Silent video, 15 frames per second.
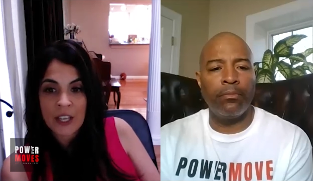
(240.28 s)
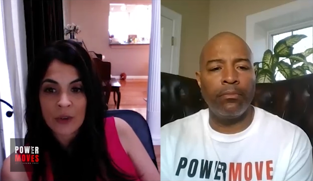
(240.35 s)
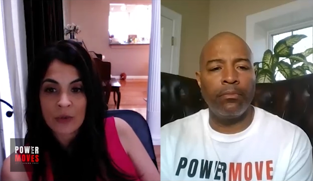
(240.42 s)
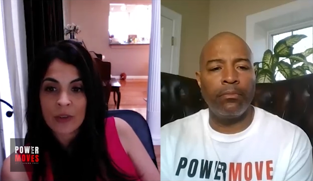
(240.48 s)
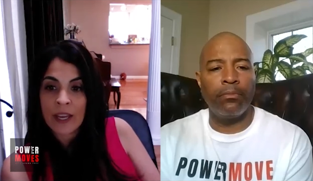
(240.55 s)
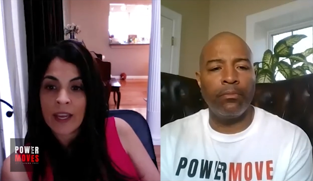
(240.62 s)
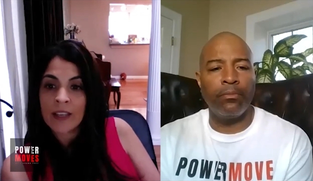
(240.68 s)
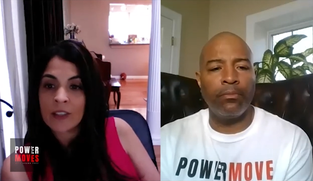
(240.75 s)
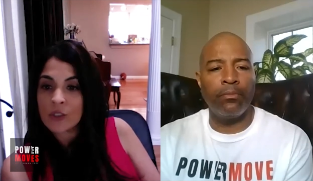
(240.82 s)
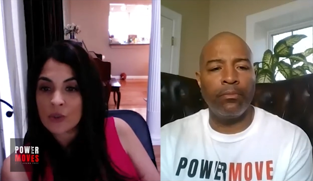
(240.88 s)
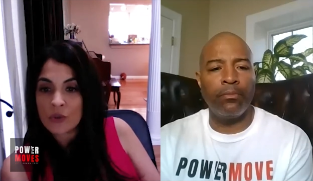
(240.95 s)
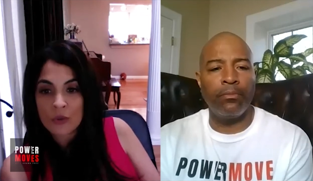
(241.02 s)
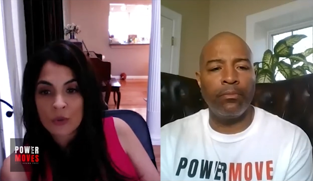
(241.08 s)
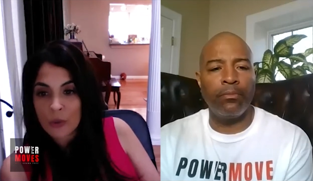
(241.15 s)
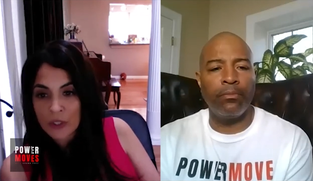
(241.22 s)
Speaker 1: you can't
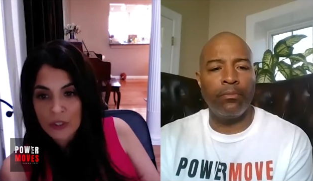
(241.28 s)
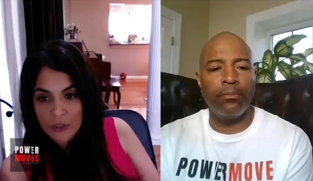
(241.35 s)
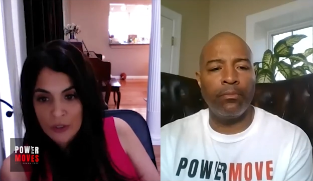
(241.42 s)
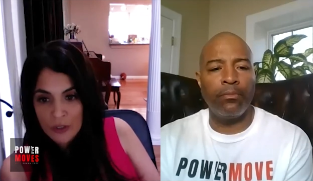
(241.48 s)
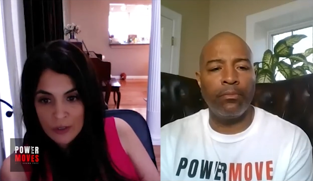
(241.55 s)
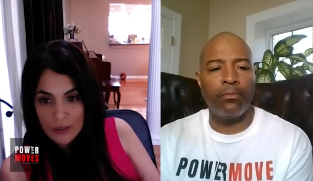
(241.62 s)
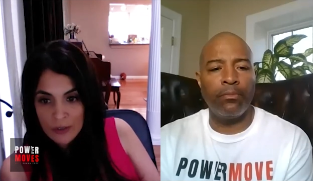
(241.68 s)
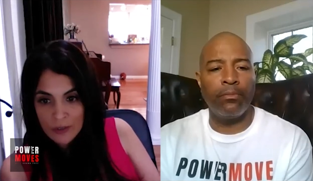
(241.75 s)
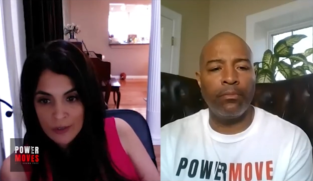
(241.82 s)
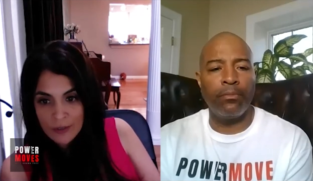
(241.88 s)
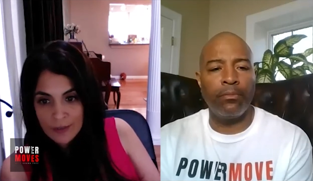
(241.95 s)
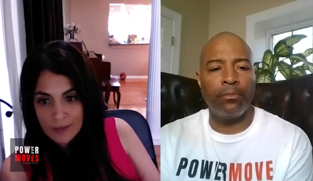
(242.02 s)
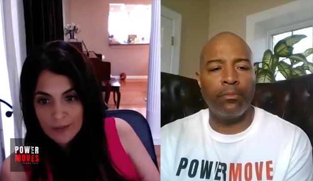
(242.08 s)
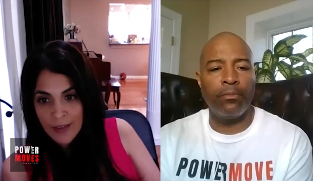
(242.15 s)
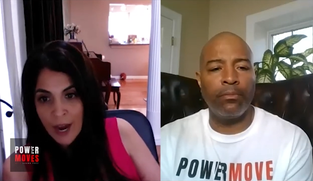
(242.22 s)
do when you're
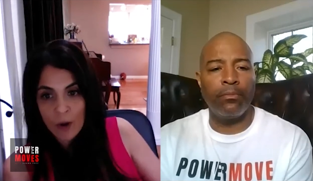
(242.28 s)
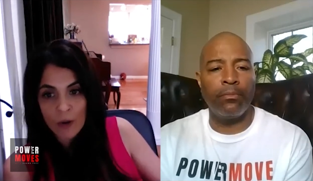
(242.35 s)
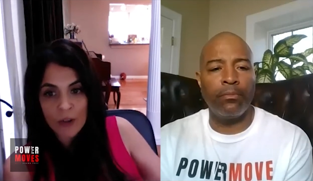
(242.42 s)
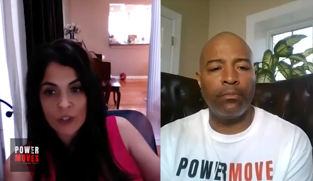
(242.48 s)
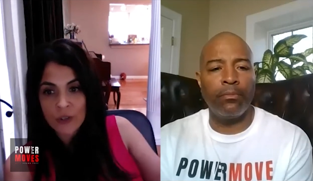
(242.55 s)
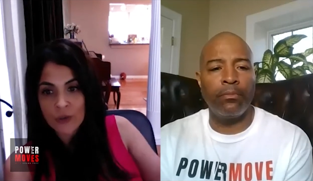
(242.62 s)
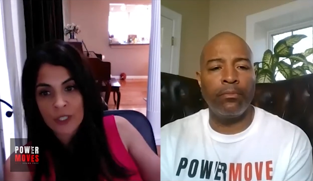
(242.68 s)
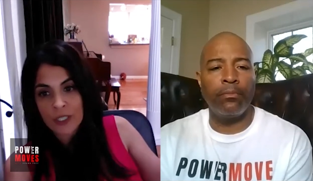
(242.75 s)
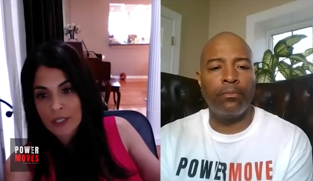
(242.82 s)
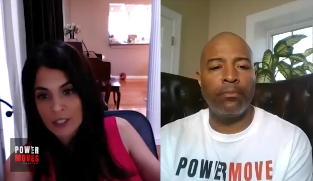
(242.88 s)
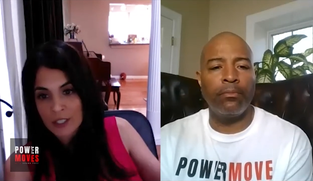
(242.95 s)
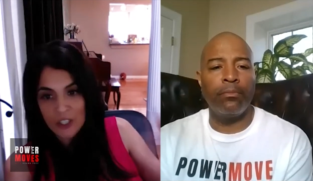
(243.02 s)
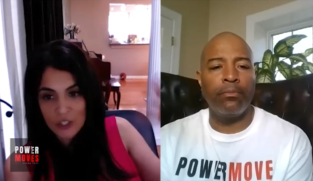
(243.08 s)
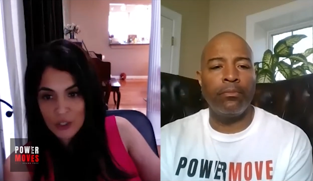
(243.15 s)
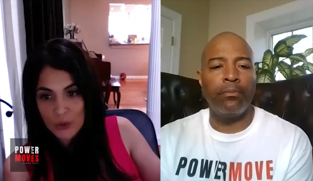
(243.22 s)
out in the streets and
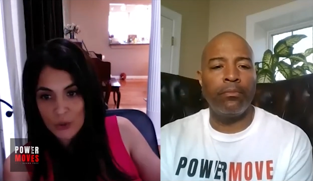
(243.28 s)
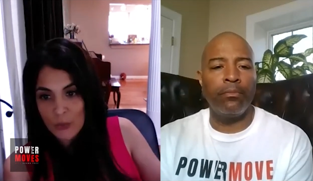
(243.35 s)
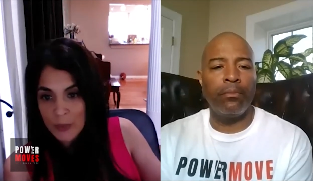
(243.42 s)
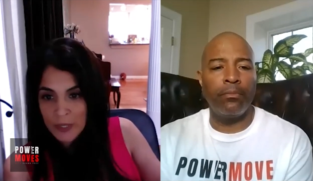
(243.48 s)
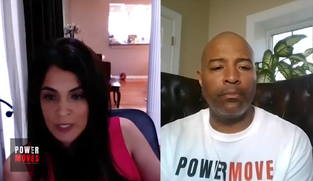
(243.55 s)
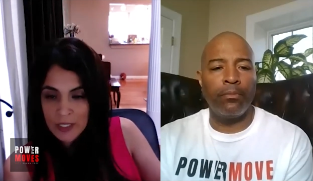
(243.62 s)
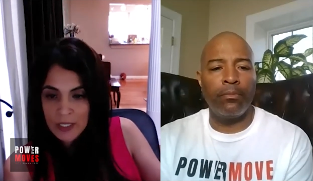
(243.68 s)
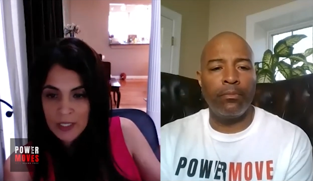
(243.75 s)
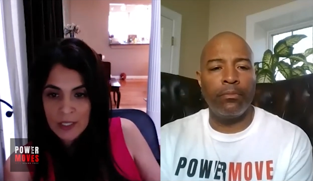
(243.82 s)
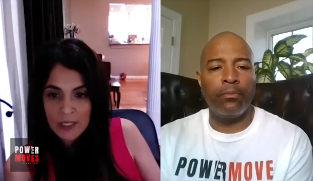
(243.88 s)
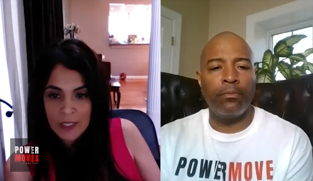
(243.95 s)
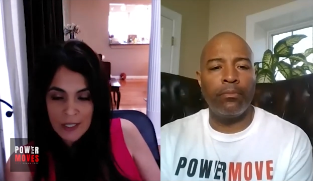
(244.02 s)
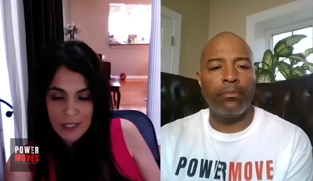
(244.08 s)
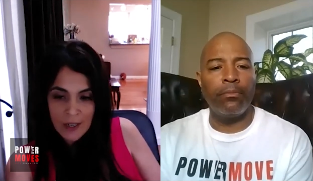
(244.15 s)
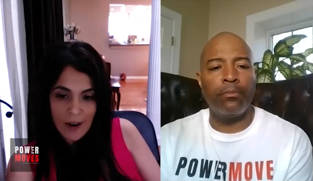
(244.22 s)
just too busy
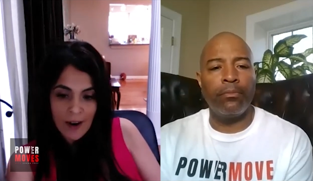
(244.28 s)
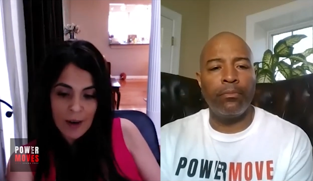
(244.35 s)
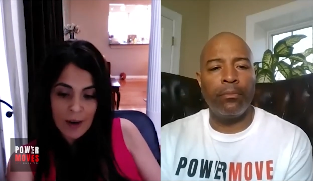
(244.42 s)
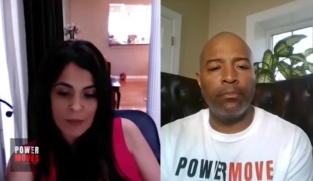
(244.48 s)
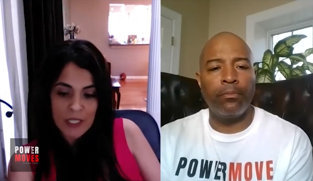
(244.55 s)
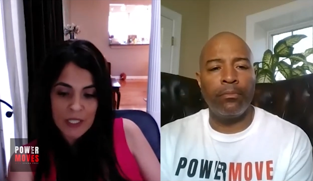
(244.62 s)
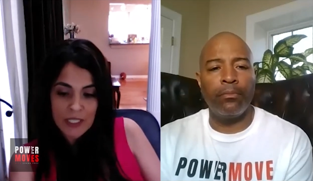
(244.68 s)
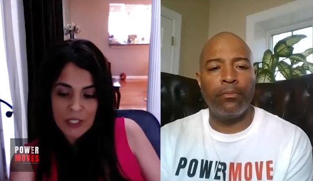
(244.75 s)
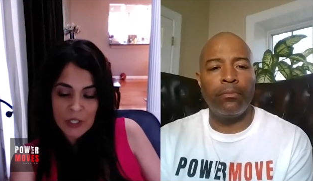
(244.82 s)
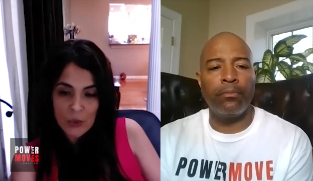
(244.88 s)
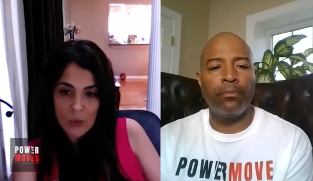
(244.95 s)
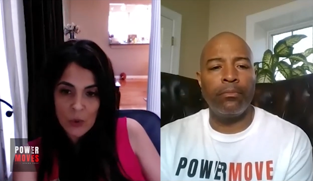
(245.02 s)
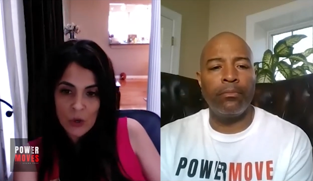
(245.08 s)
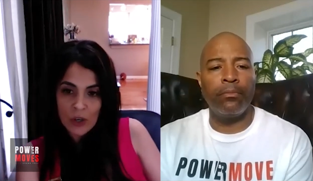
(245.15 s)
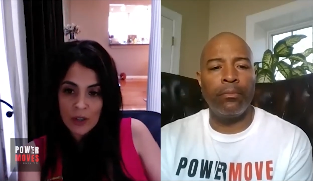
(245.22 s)
um, to get to
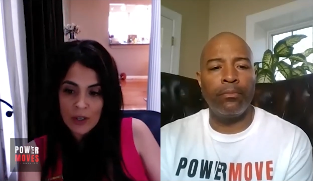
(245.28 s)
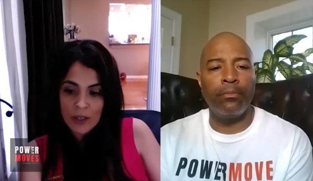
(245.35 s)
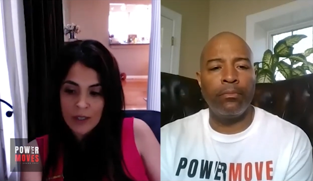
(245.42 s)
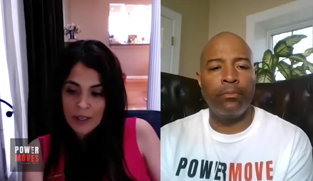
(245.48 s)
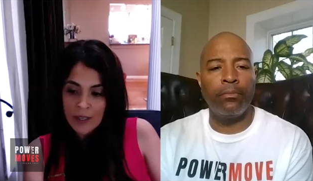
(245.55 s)
work,